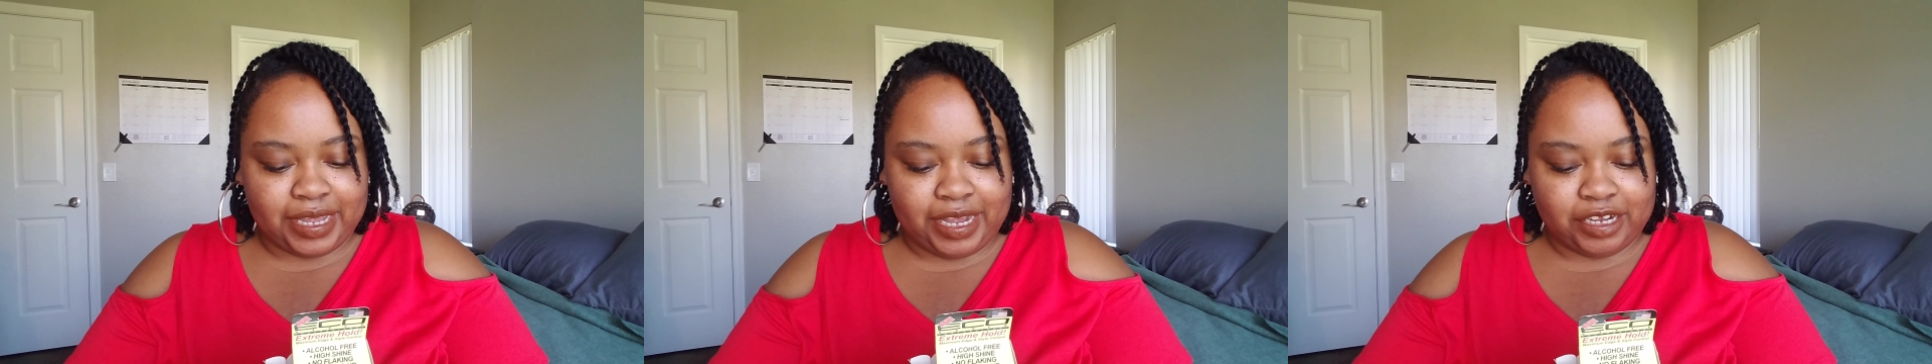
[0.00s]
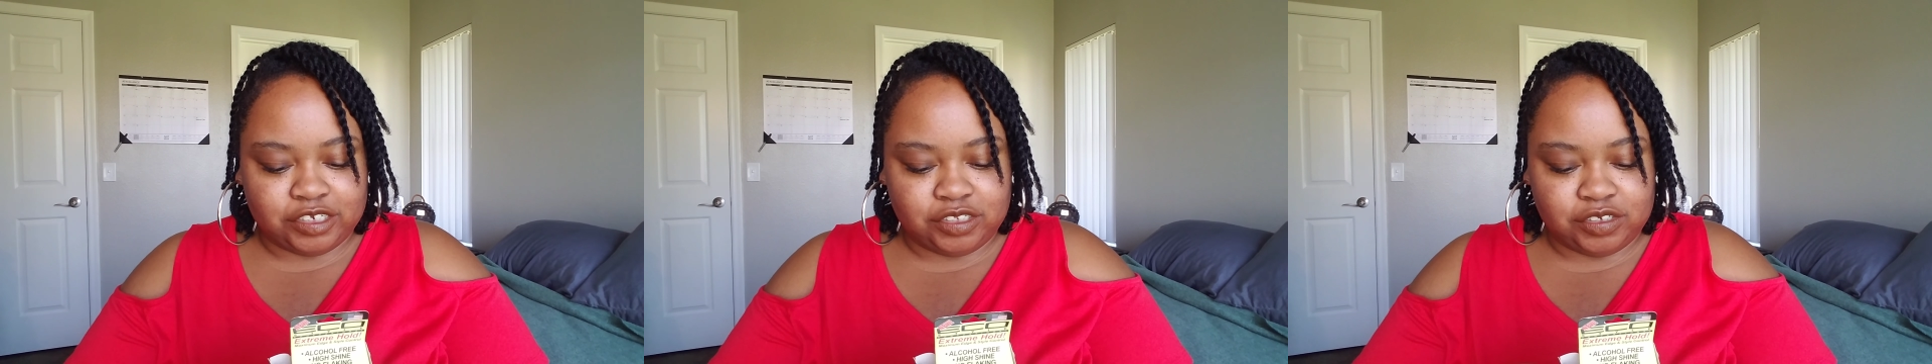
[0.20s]

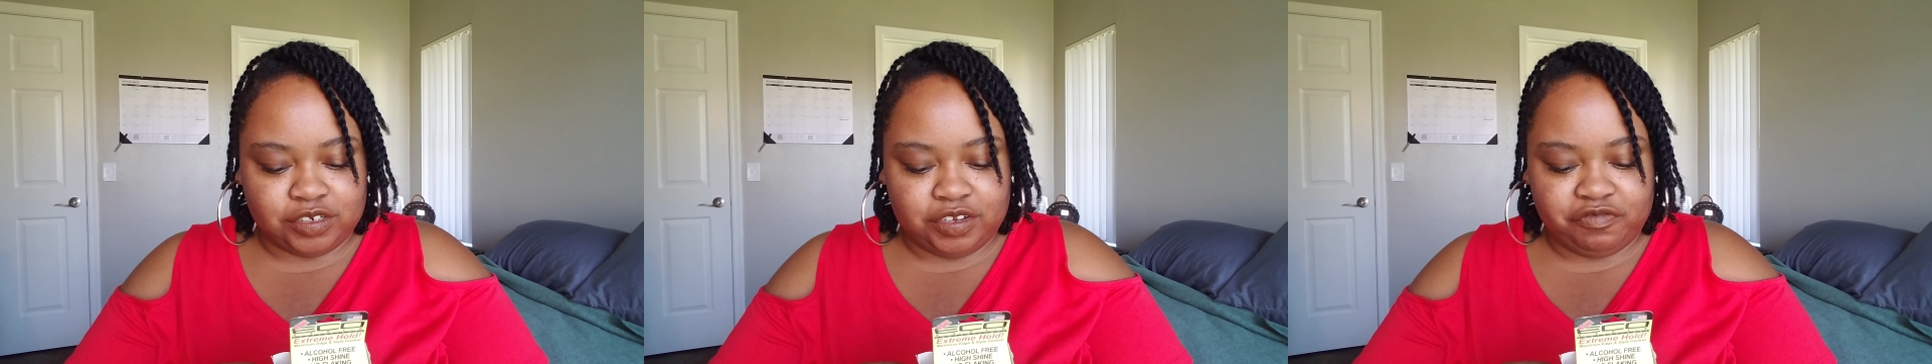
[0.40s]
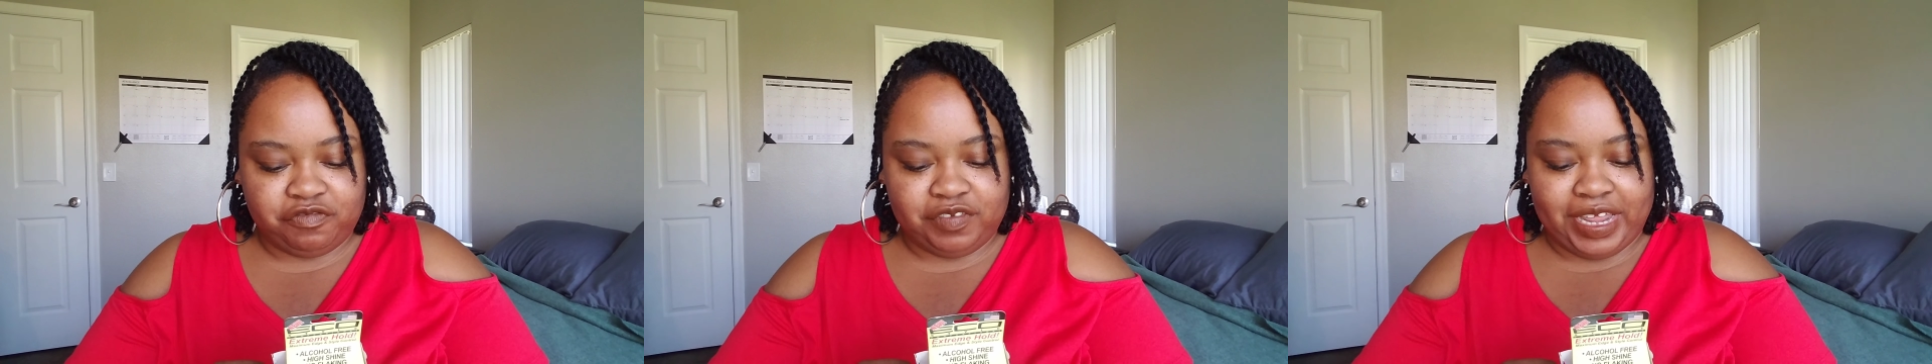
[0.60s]
castor
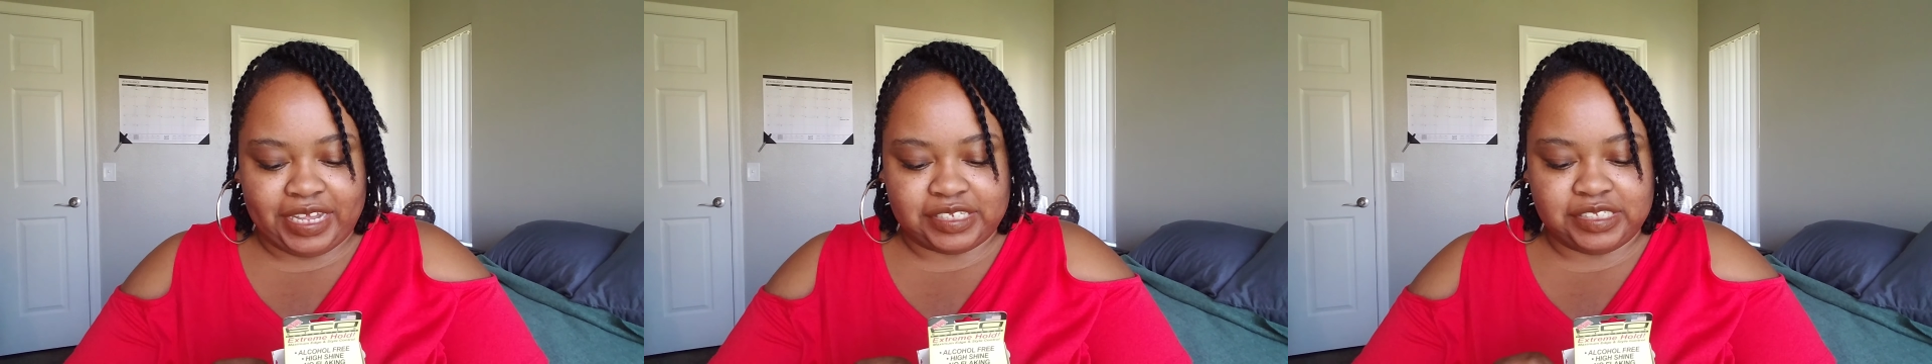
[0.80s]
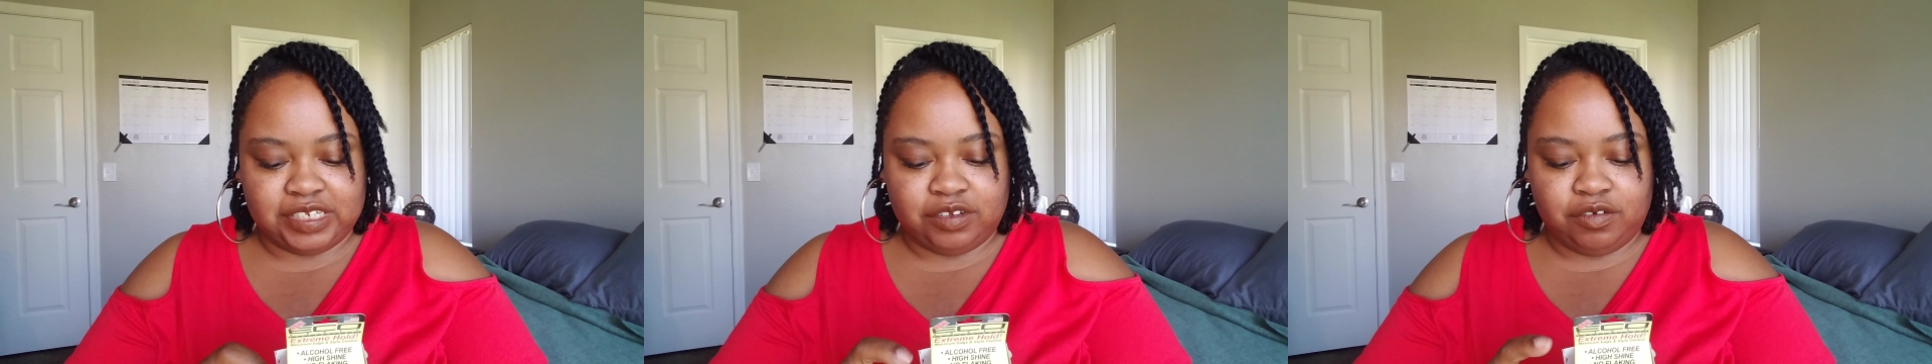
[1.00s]
and
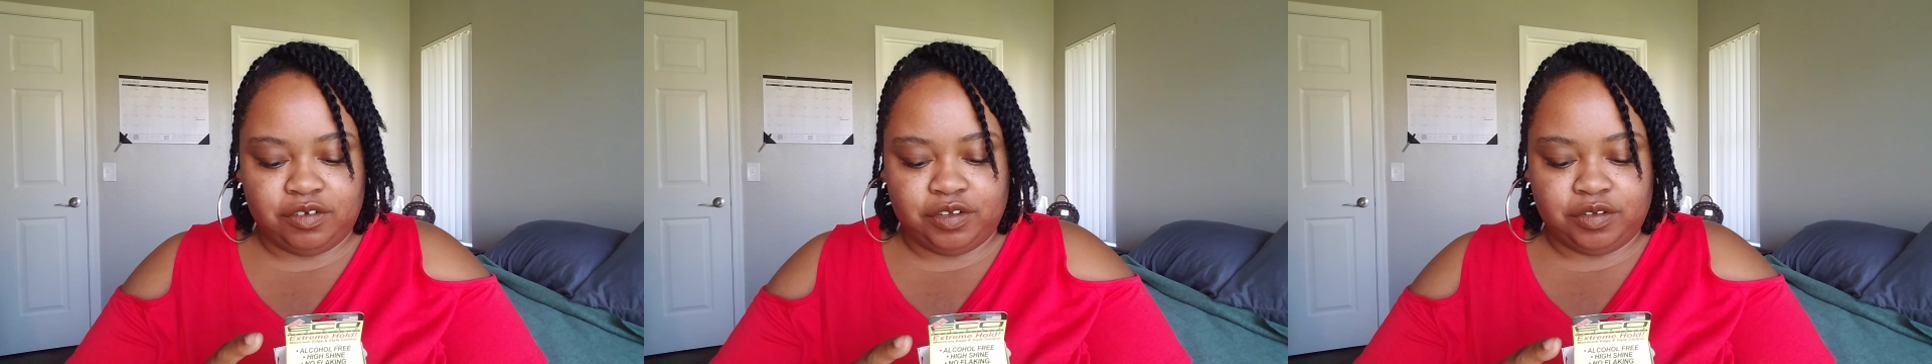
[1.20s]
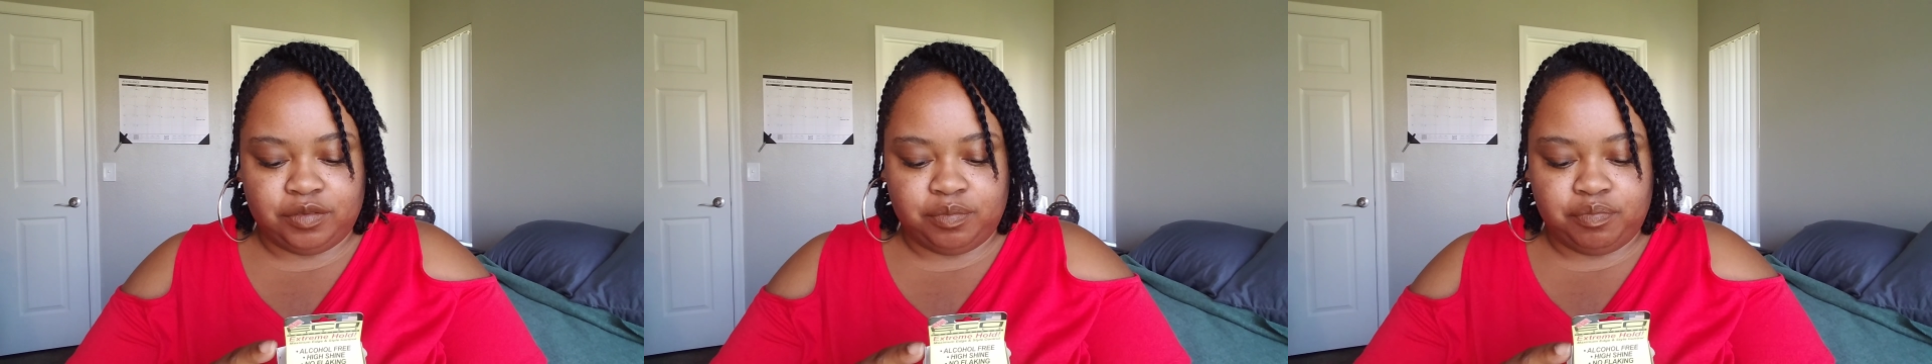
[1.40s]
flaxseed
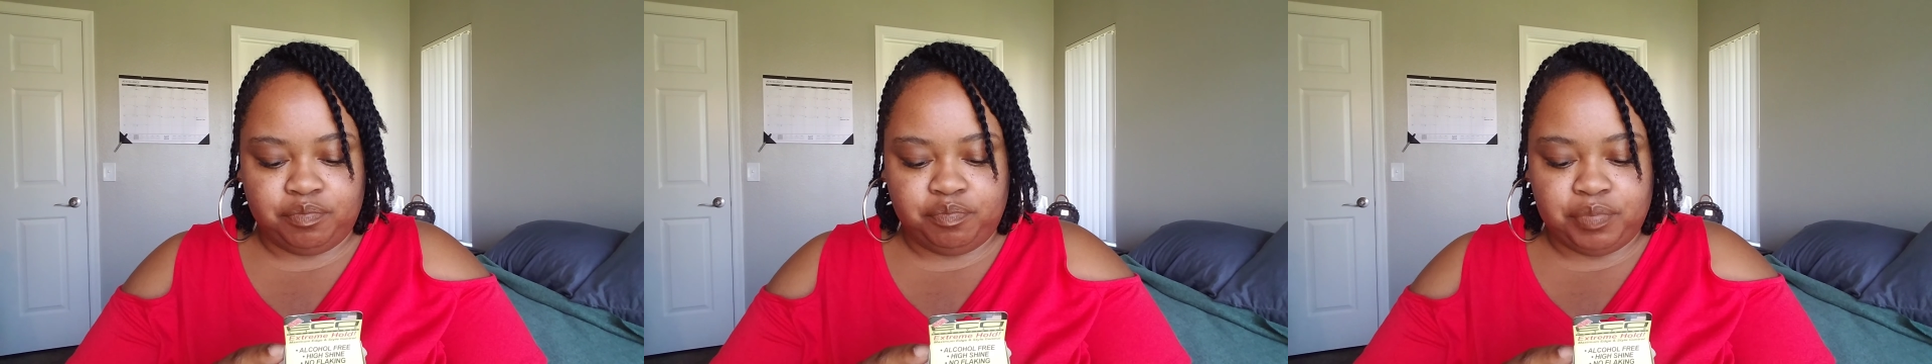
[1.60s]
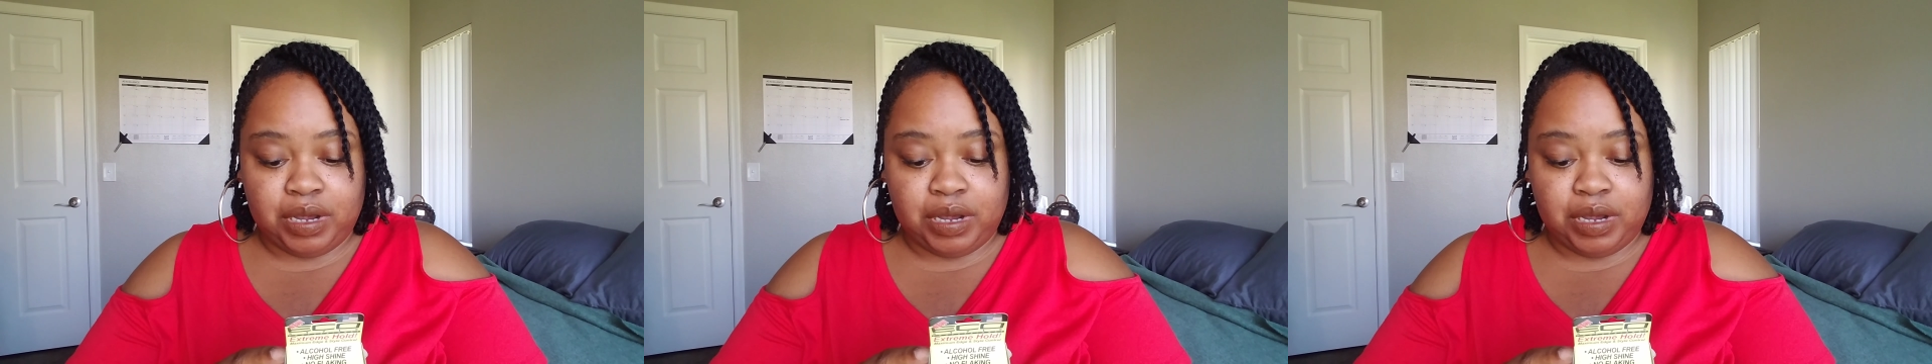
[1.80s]
oil